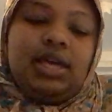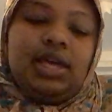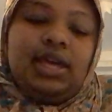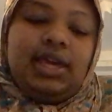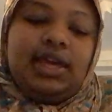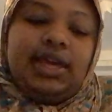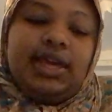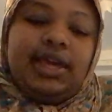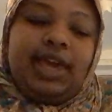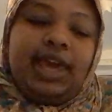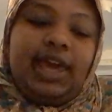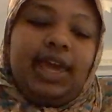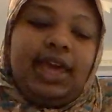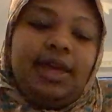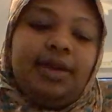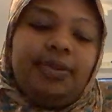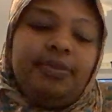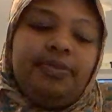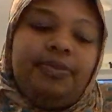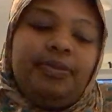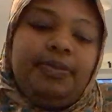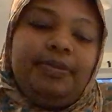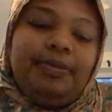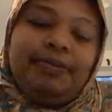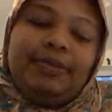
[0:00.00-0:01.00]
he
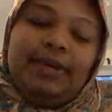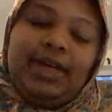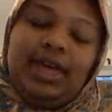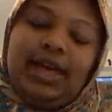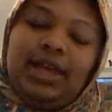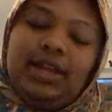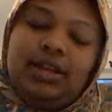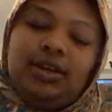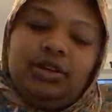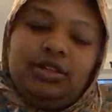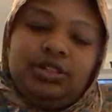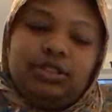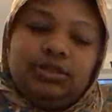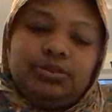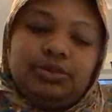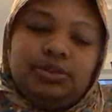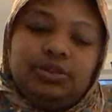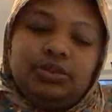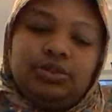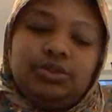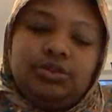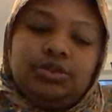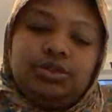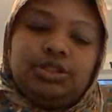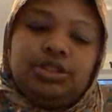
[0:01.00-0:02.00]
came, met at the
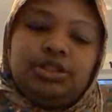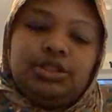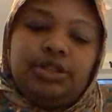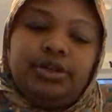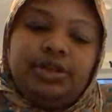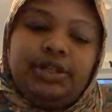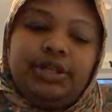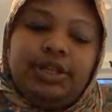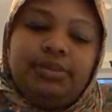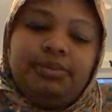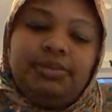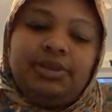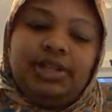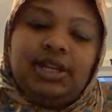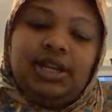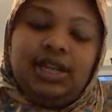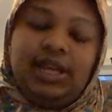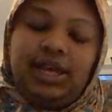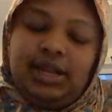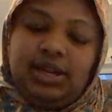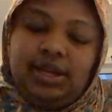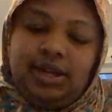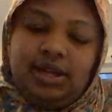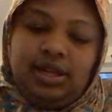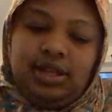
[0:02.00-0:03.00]
hospital, showed him the
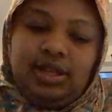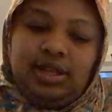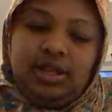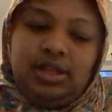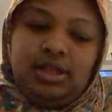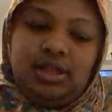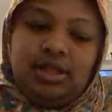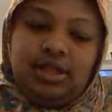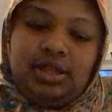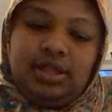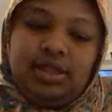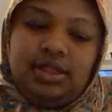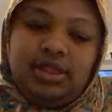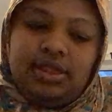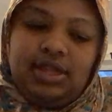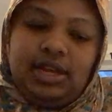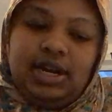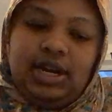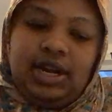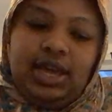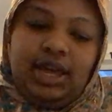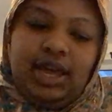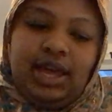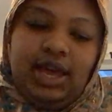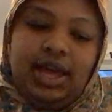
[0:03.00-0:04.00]
letter that
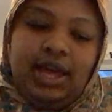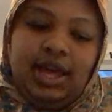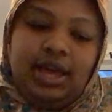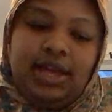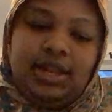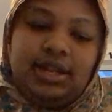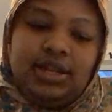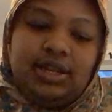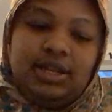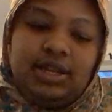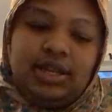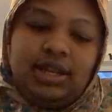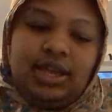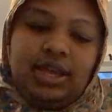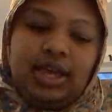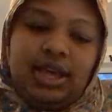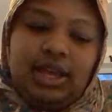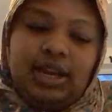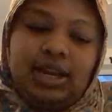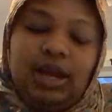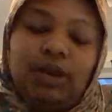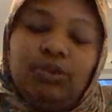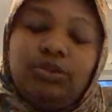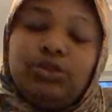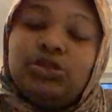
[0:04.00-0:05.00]
I had,
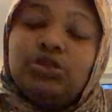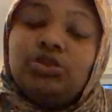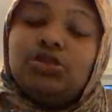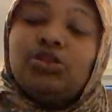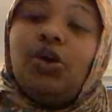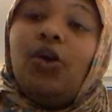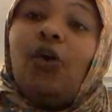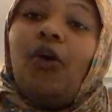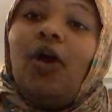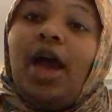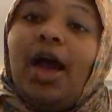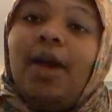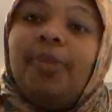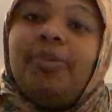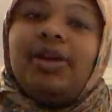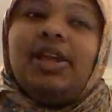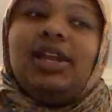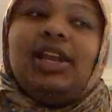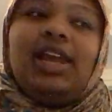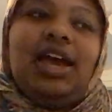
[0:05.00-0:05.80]
and I was so happy.